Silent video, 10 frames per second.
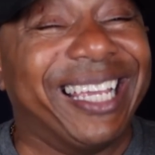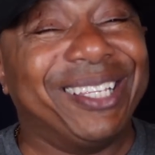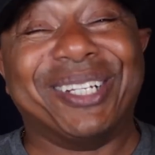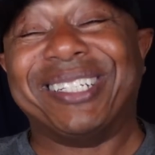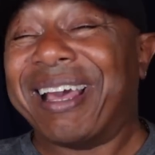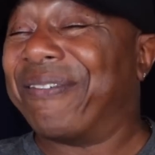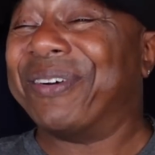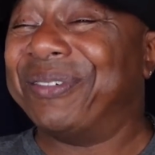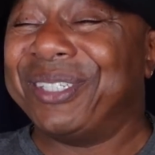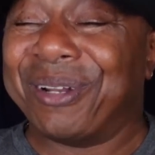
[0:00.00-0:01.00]
You'll
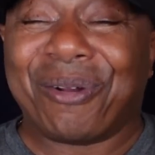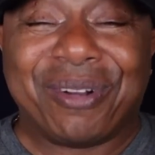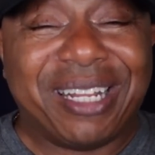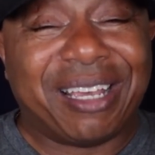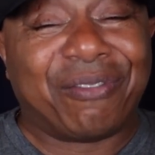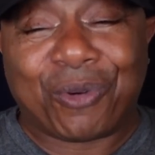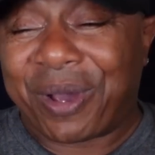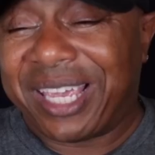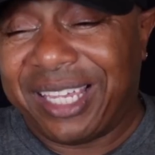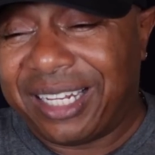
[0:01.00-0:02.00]
never, you know, live the
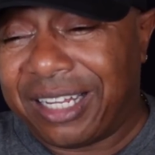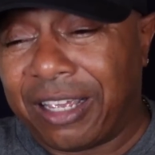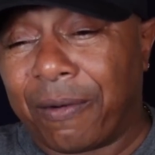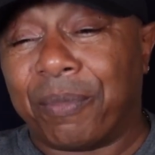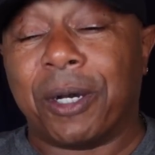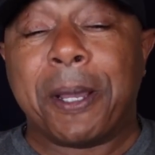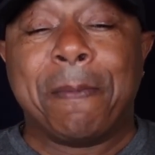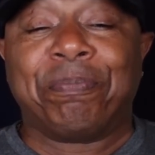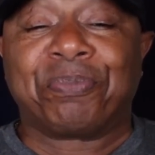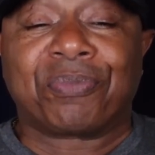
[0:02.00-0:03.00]
way he live, but
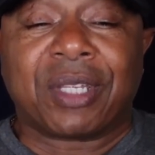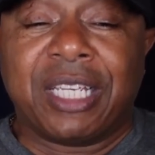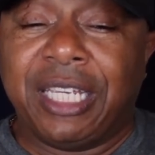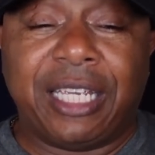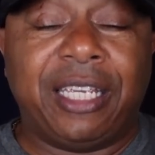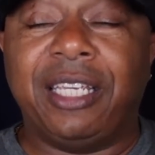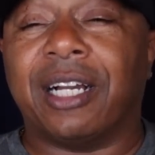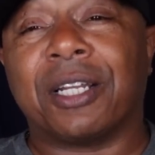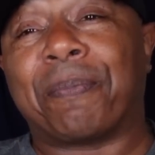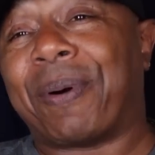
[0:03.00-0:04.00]
he
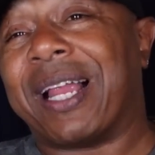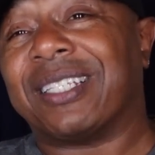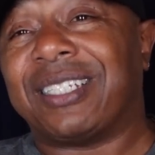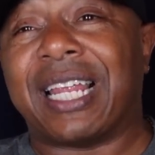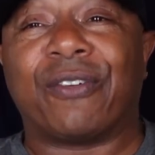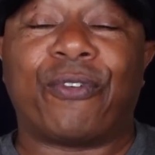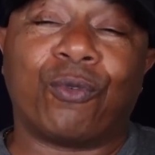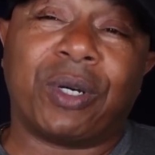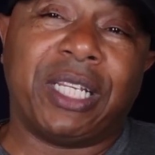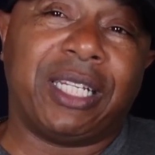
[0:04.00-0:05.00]
unapologetic for
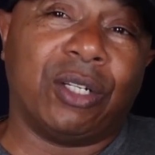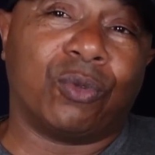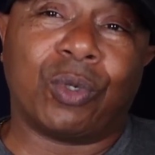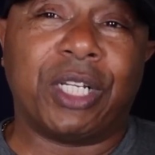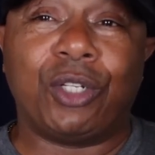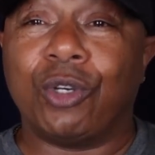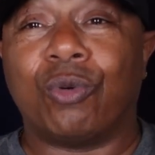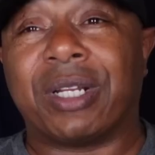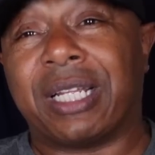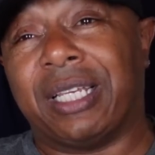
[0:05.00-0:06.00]
what he do
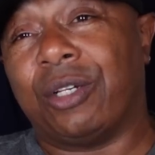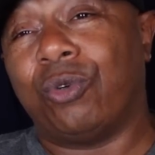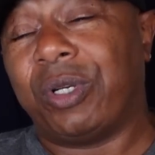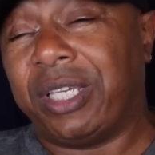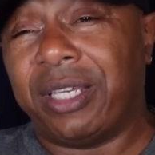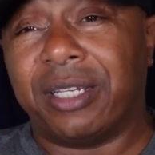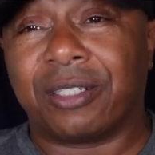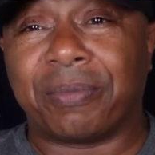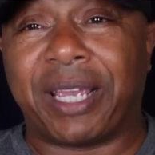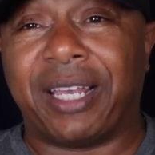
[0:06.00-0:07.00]
and who he
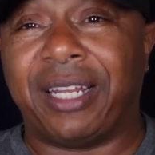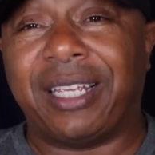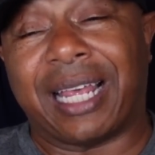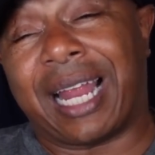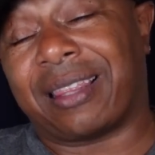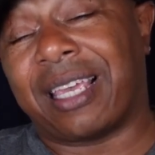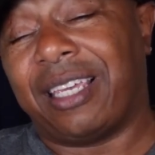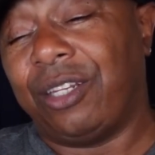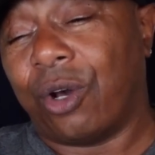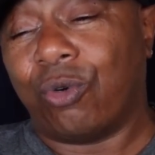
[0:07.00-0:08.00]
is, man. And I think
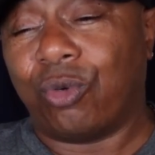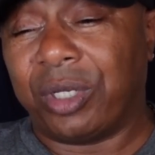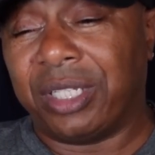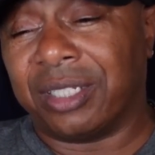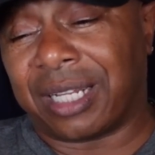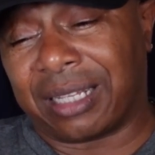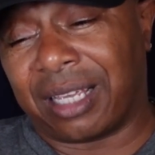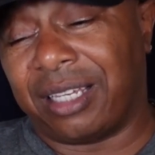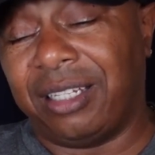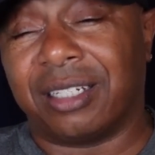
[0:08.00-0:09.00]
he know who he is. I
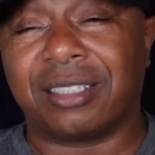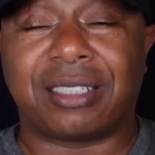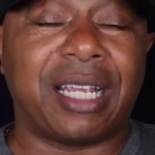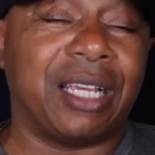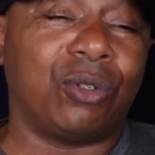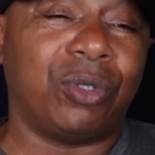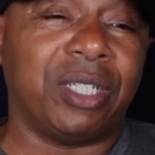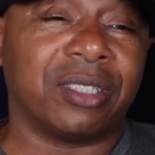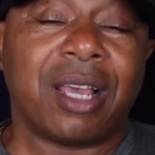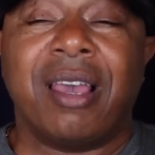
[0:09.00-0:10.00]
think he understand who he
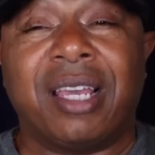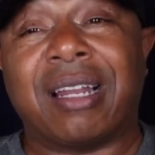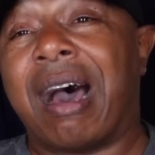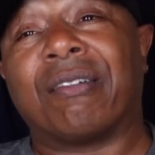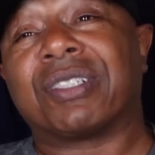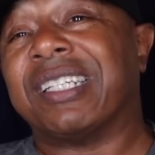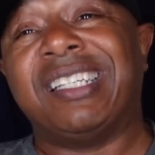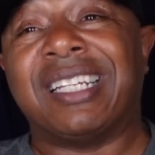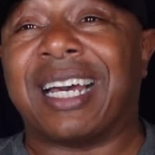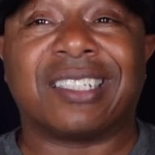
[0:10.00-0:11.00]
is. And obviously
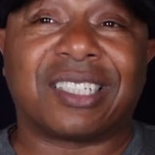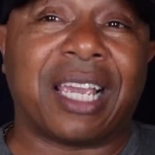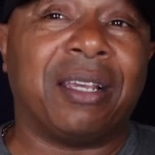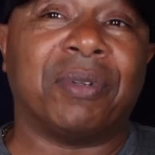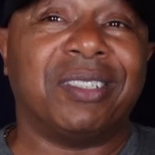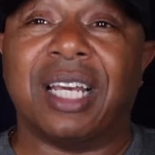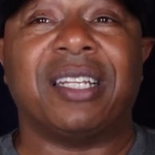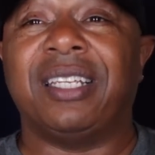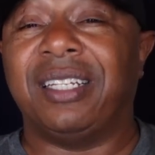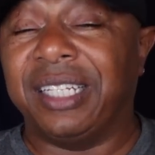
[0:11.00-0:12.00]
he not ashamed of
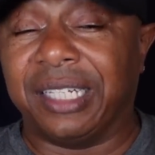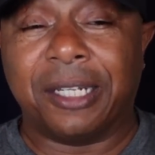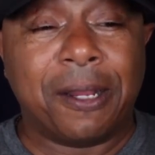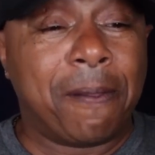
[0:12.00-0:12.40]
nothing he did.